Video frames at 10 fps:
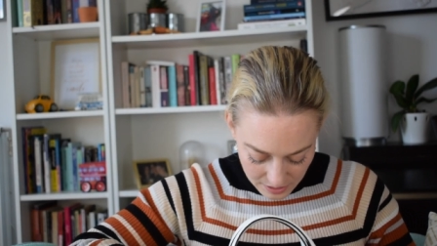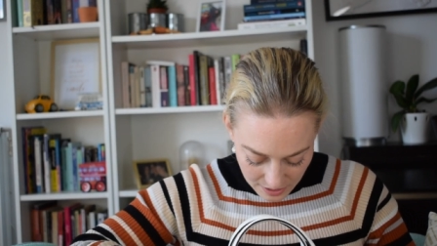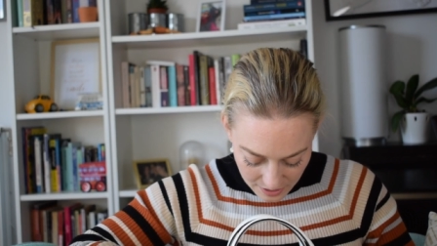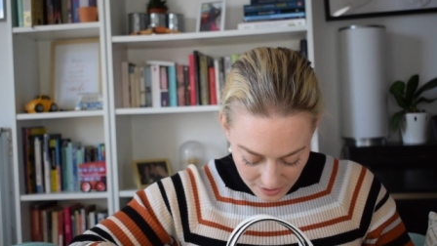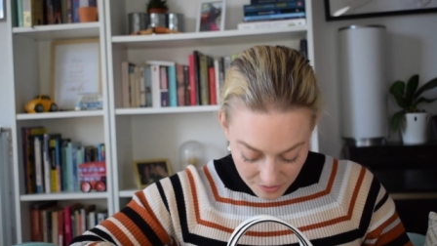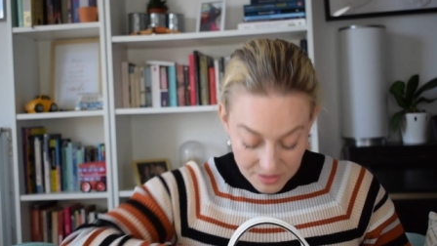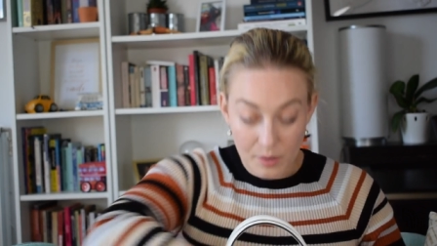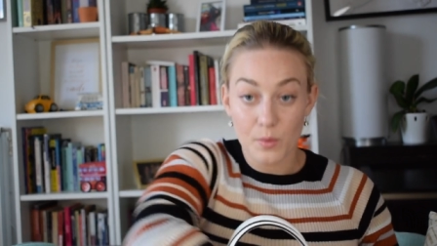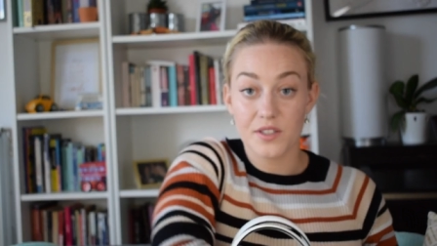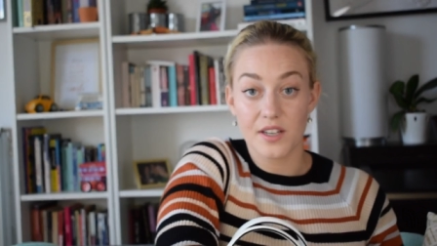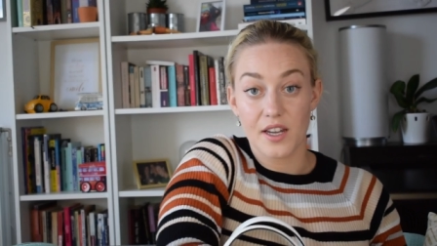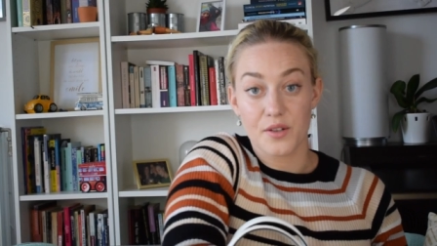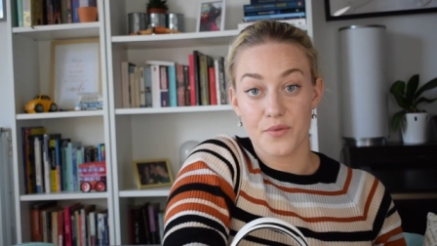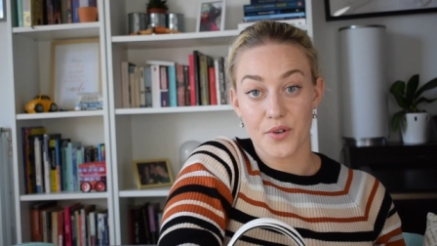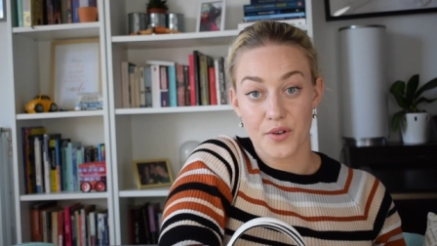And that was
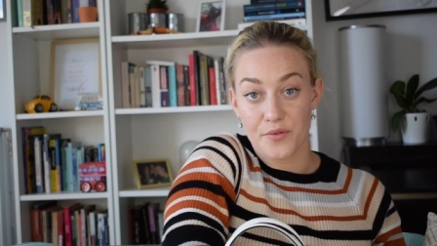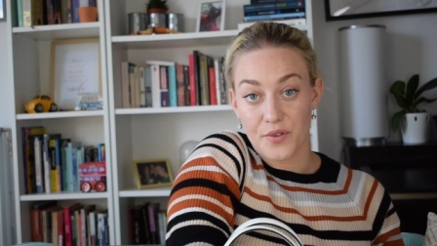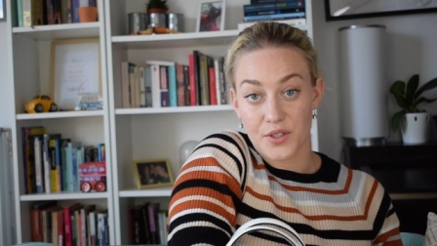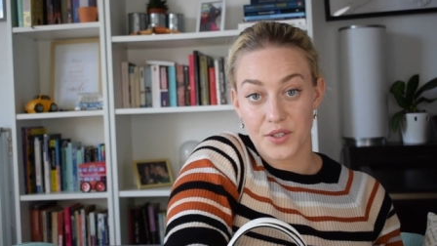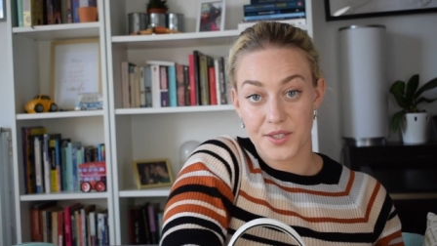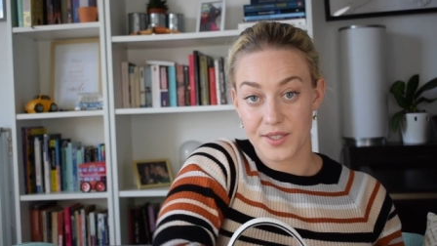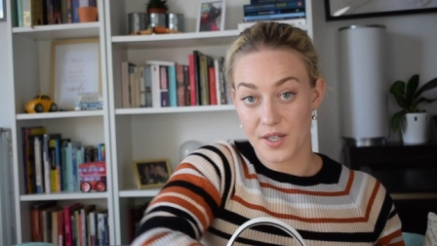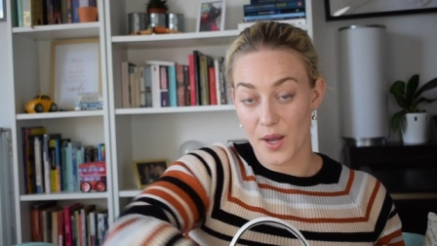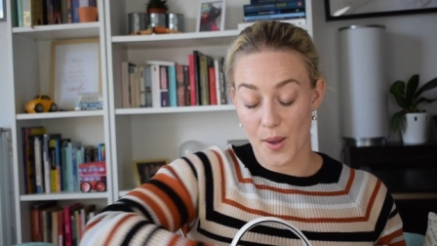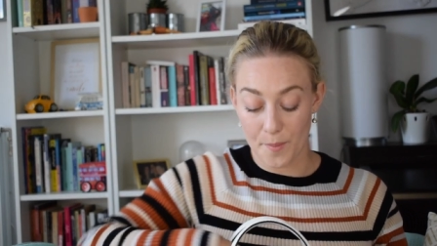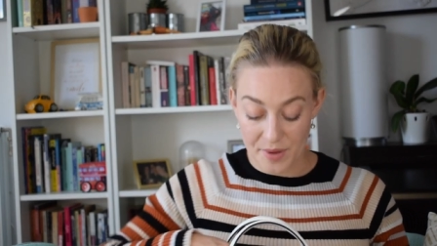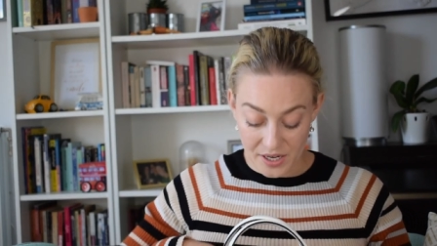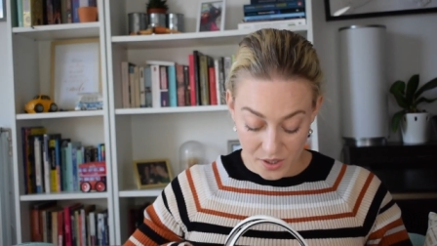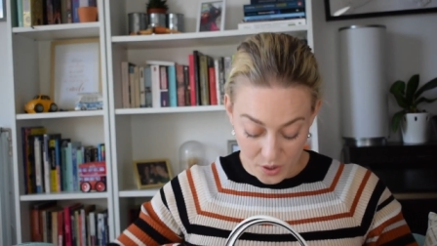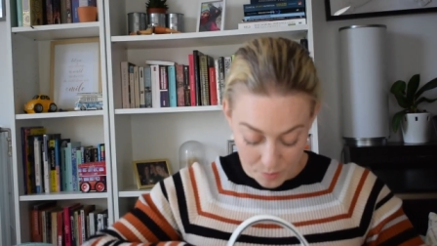it for the first
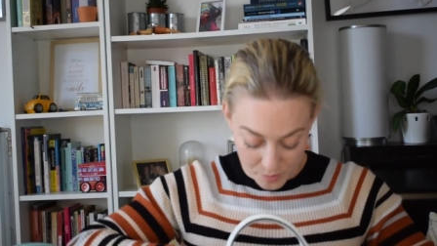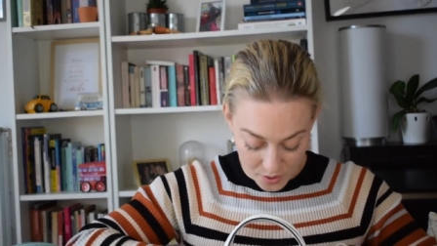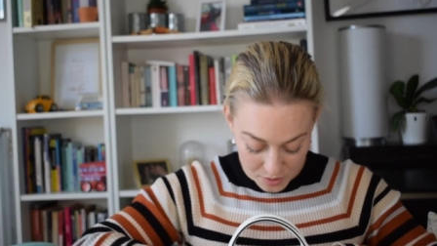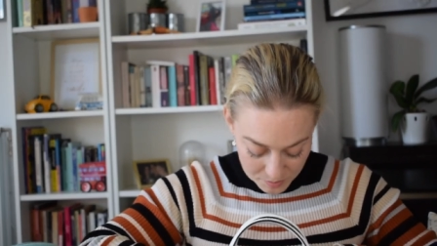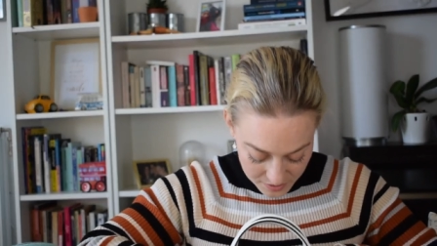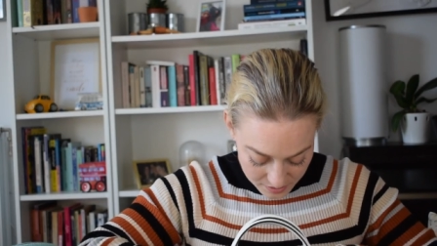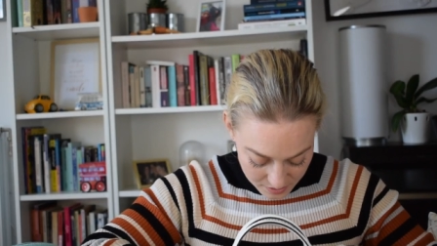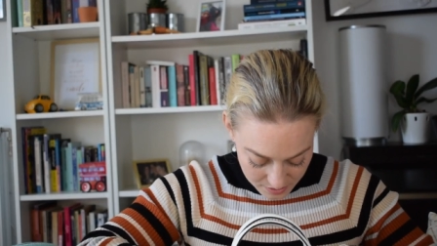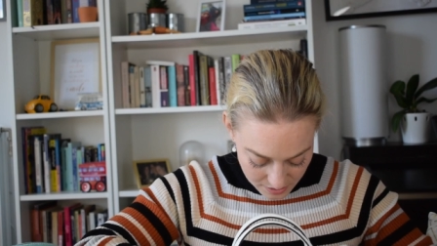big compartment.